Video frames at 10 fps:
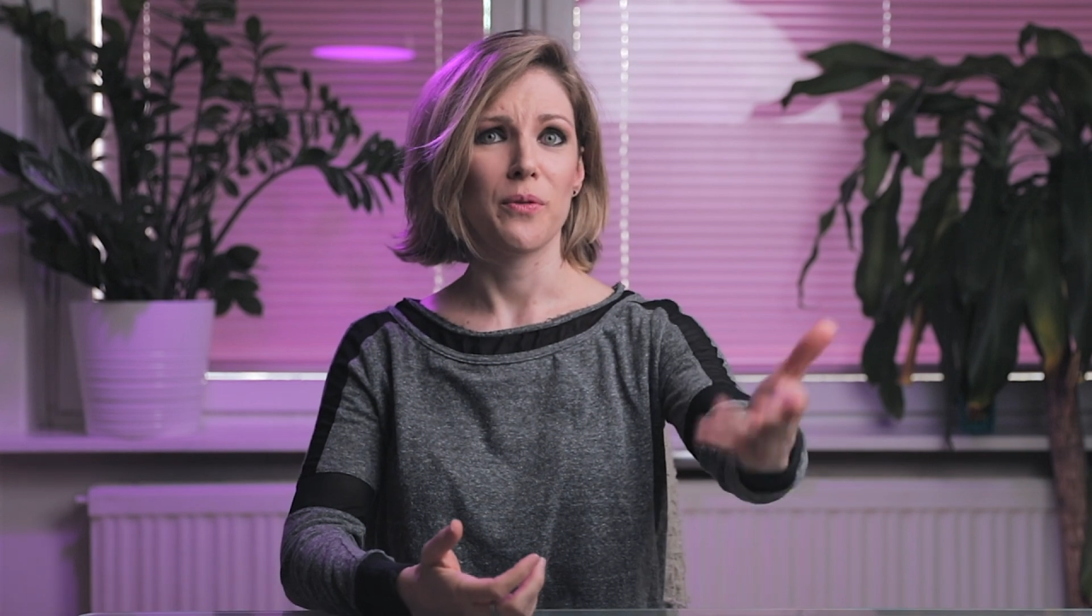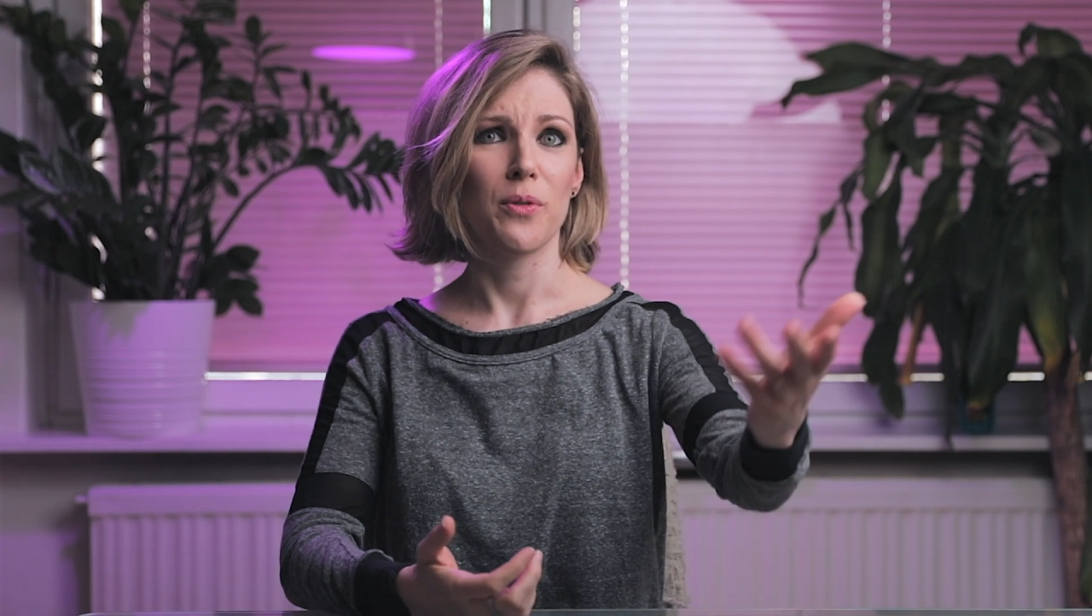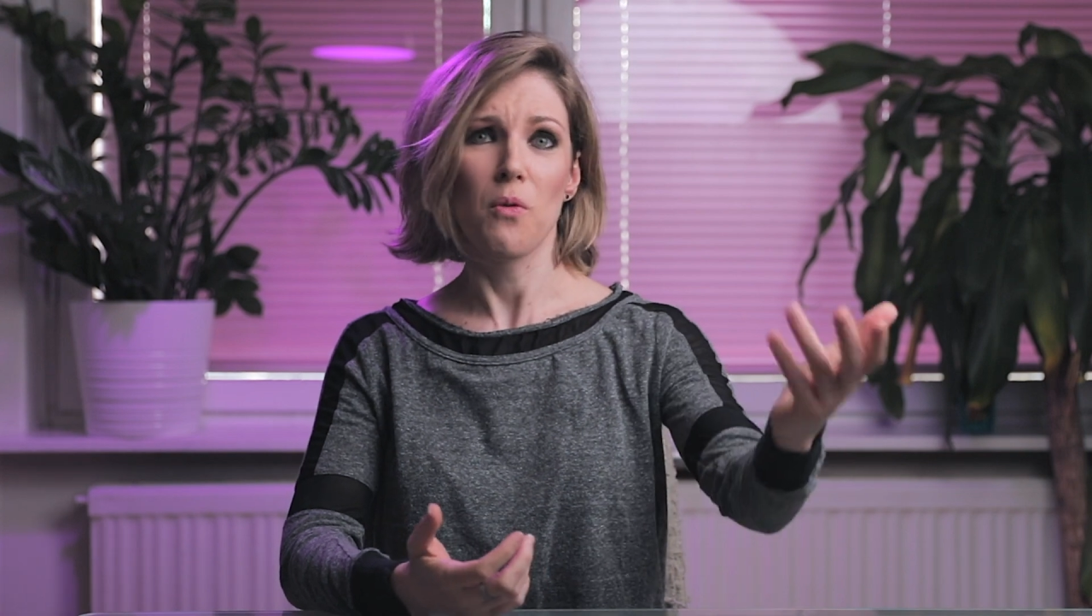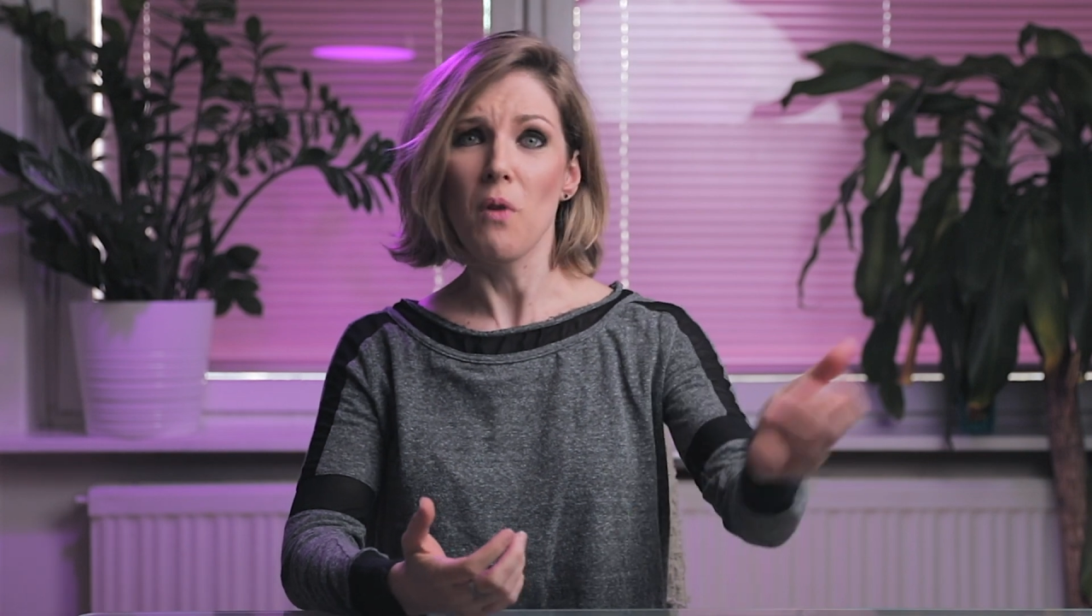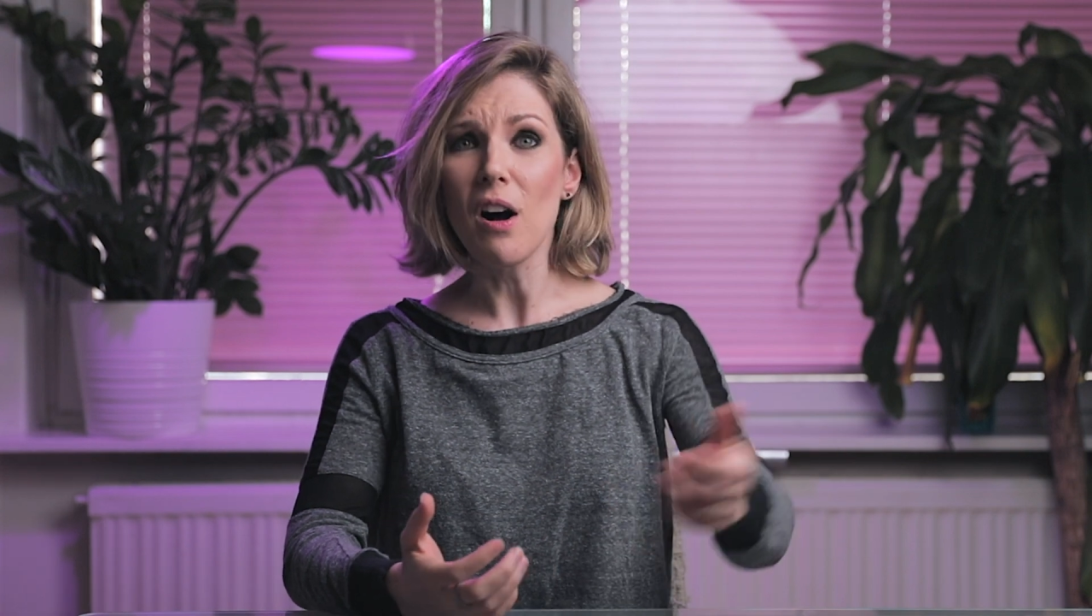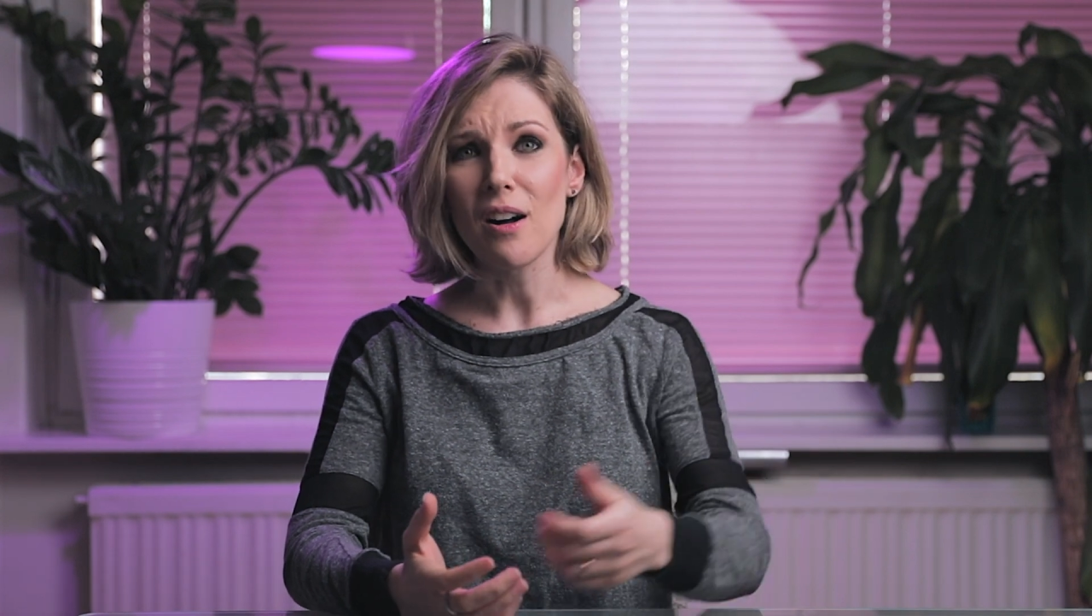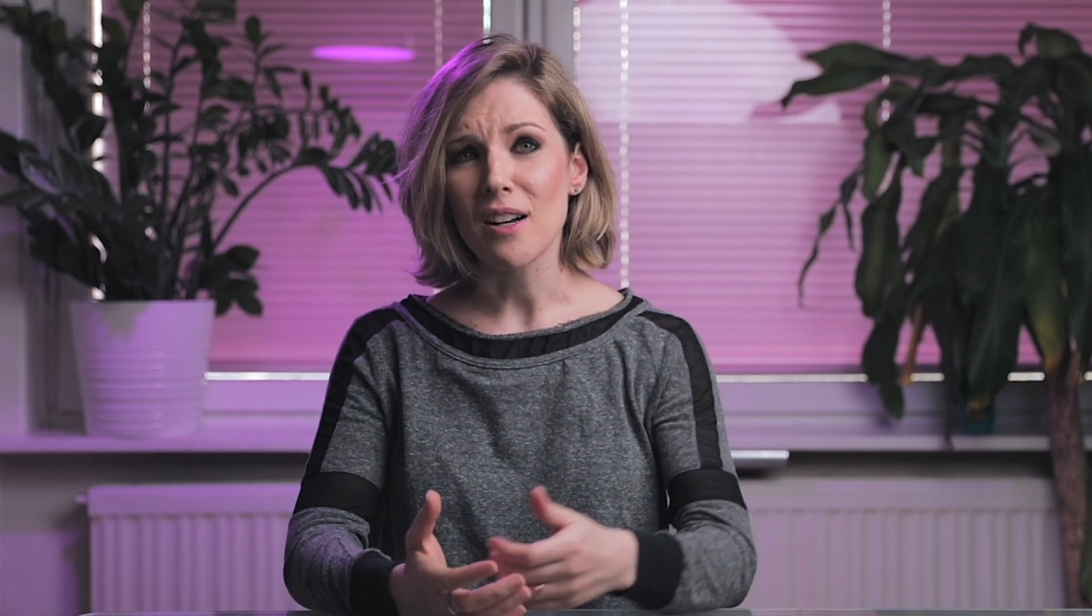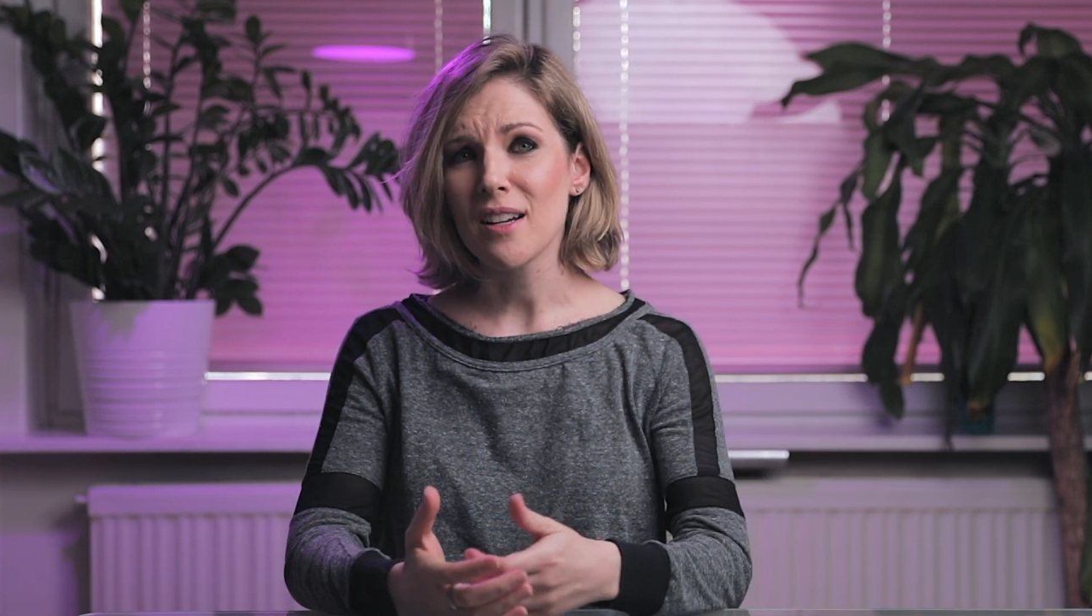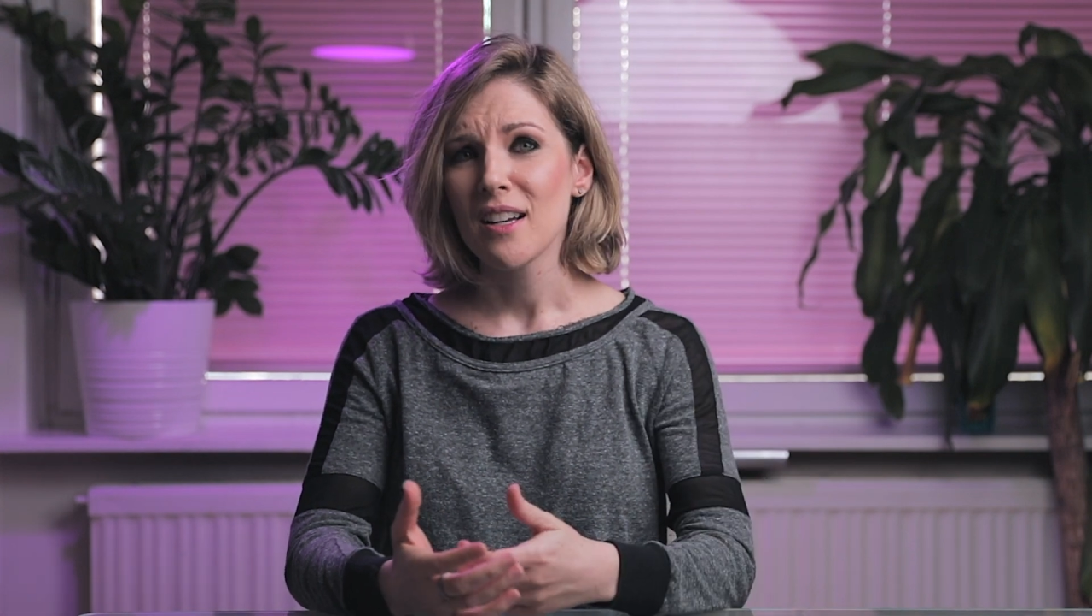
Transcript: for a walk,